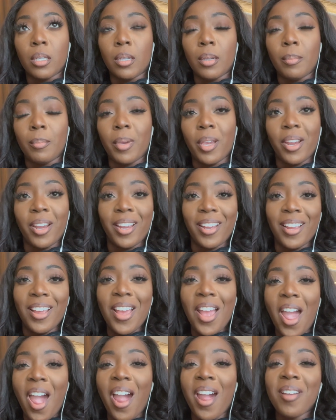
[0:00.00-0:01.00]
I
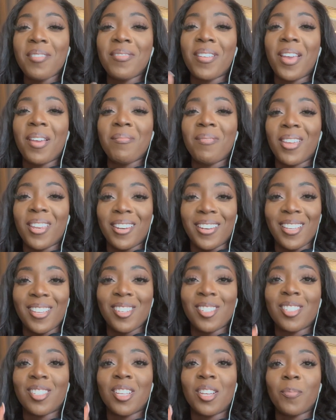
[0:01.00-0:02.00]
made it to
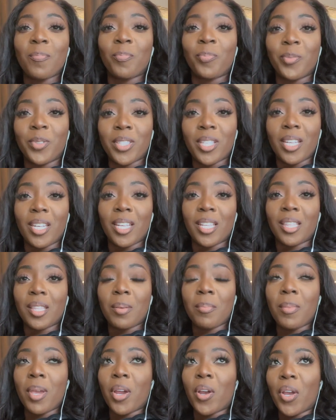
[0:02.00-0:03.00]
Houston. Staying at the
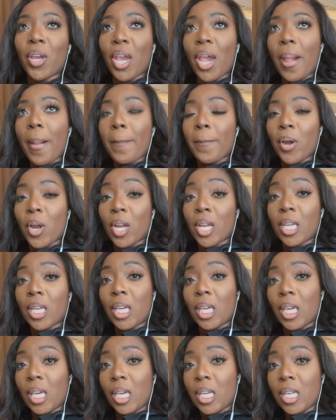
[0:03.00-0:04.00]
Marriott
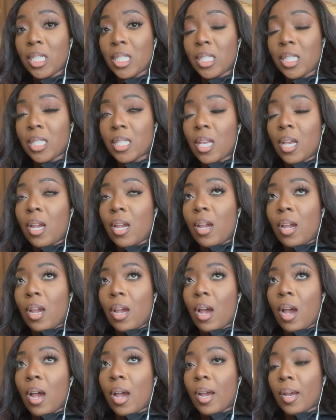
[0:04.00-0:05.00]
Marquise.
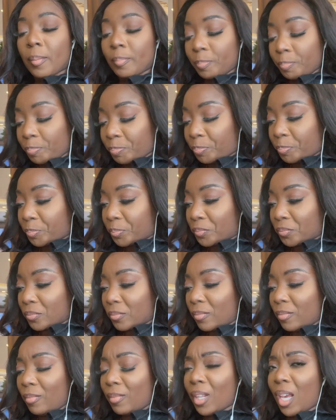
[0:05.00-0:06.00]
And
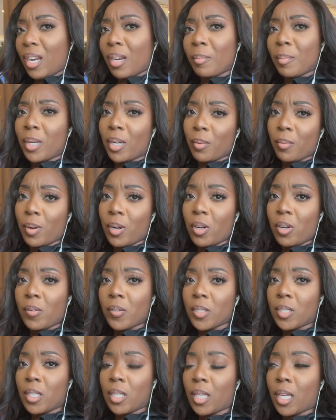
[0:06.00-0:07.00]
I'm gonna run over
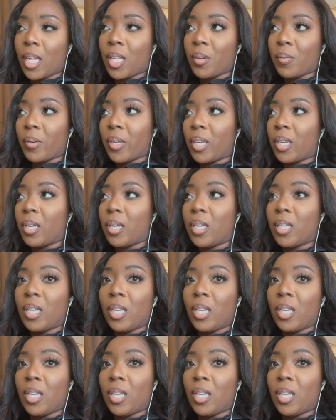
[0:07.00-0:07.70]
to the Galleria.